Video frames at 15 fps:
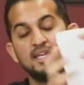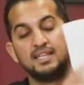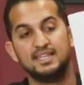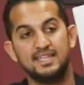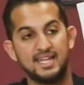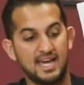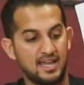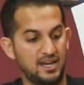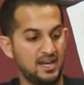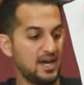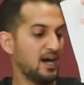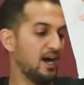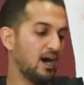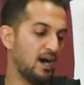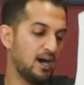
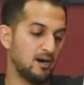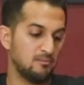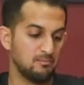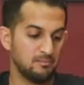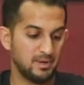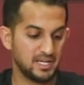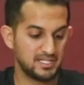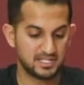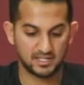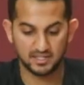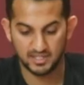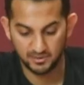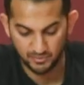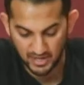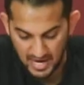Then
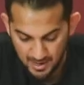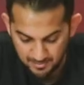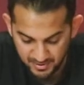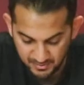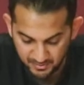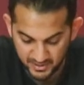basically what happened